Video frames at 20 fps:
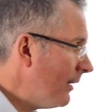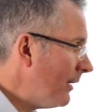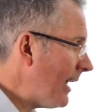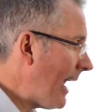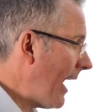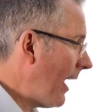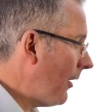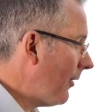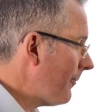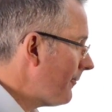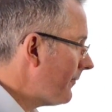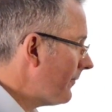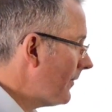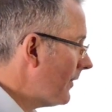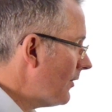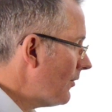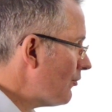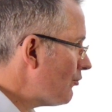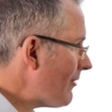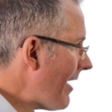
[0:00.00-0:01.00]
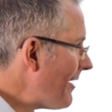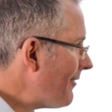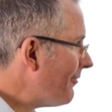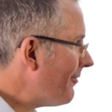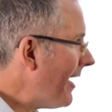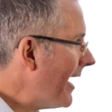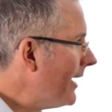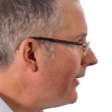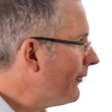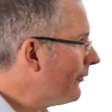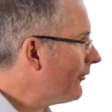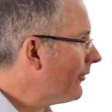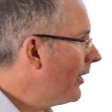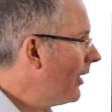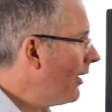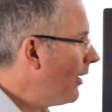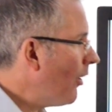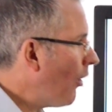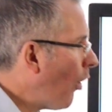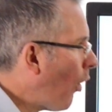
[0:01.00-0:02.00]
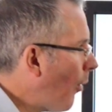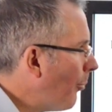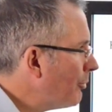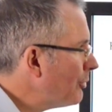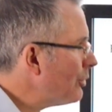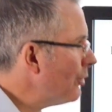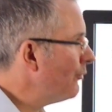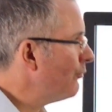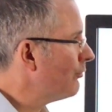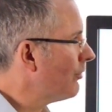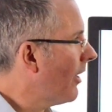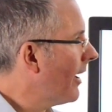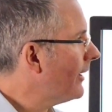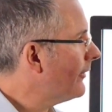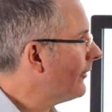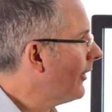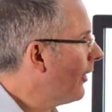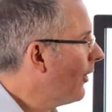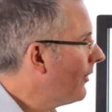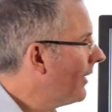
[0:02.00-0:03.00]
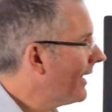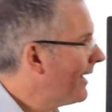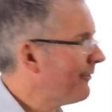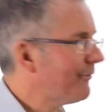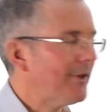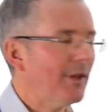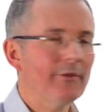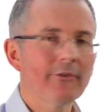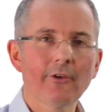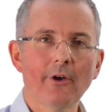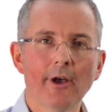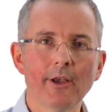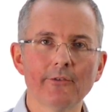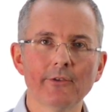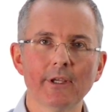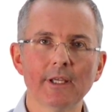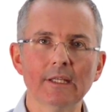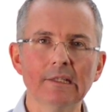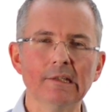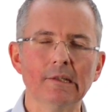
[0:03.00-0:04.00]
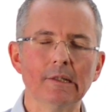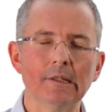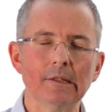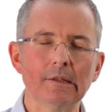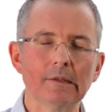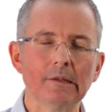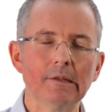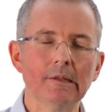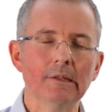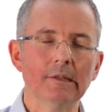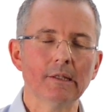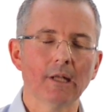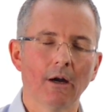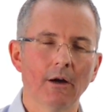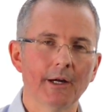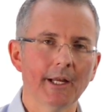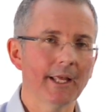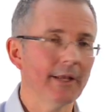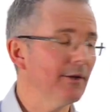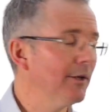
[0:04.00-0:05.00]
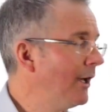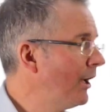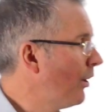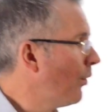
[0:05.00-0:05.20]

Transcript: Now, red-faced option writer on the left-hand side is thinking, oh, darn it.